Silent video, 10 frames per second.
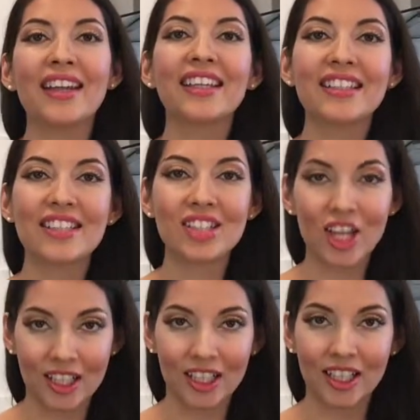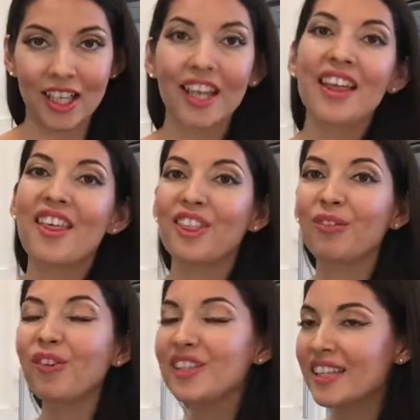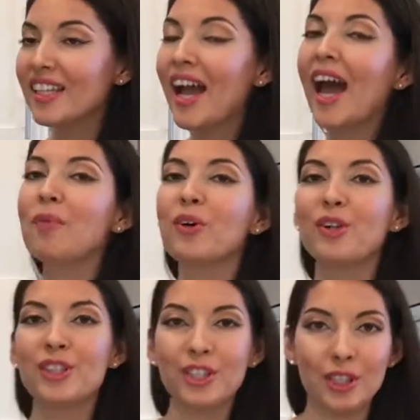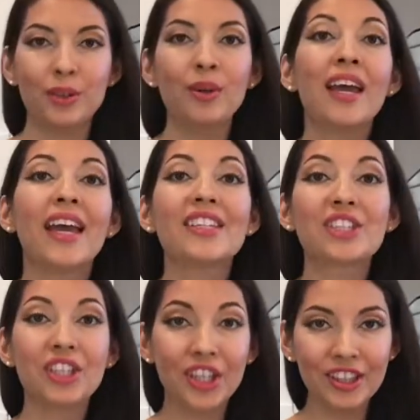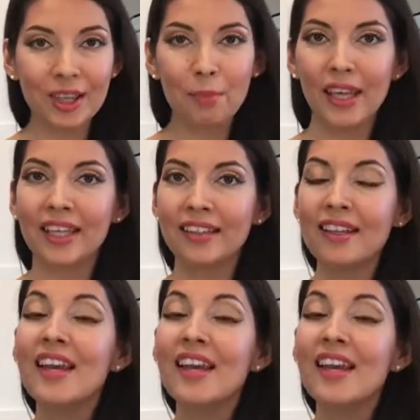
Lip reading: and get started. The first thing I'm going to do is cook the bacon,